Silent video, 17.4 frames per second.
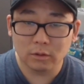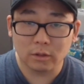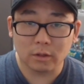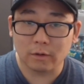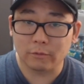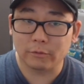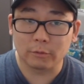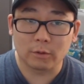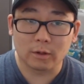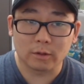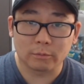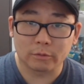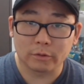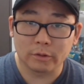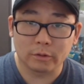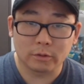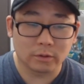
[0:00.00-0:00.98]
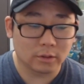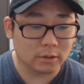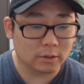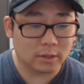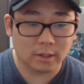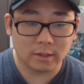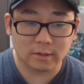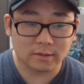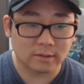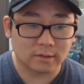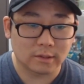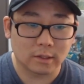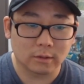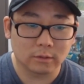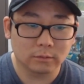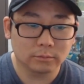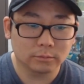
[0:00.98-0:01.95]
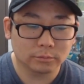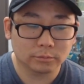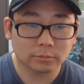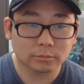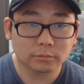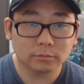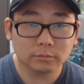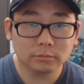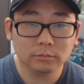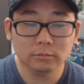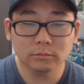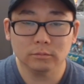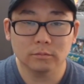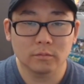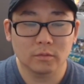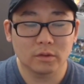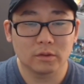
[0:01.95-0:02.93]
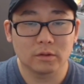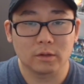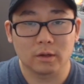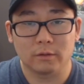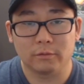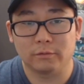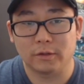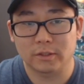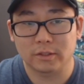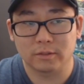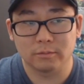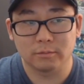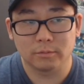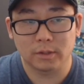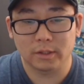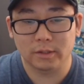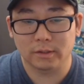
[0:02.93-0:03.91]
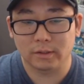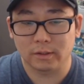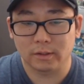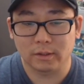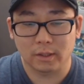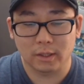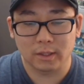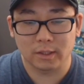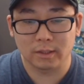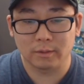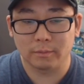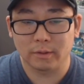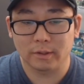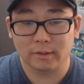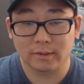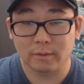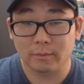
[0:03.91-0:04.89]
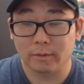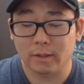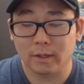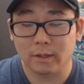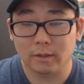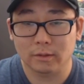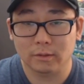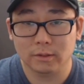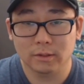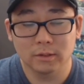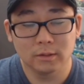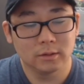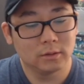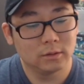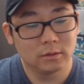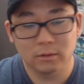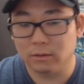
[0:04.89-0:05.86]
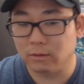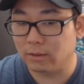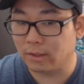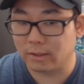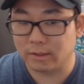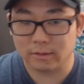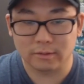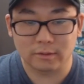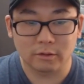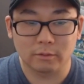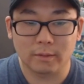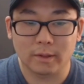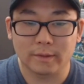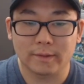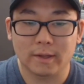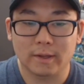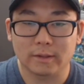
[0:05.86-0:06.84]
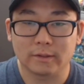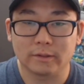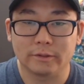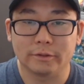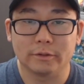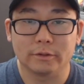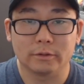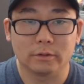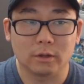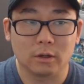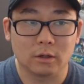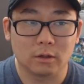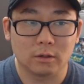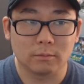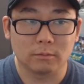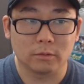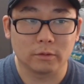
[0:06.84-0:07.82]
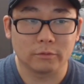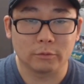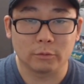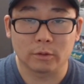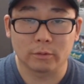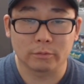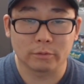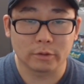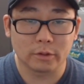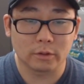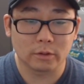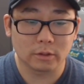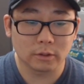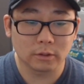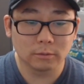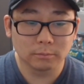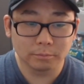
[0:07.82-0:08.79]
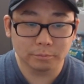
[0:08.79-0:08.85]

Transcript: If you want to pre-order, let us know. The Flesh and Blood, the Unlimited's coming out. Let us know about that too um, if you want to pre-order.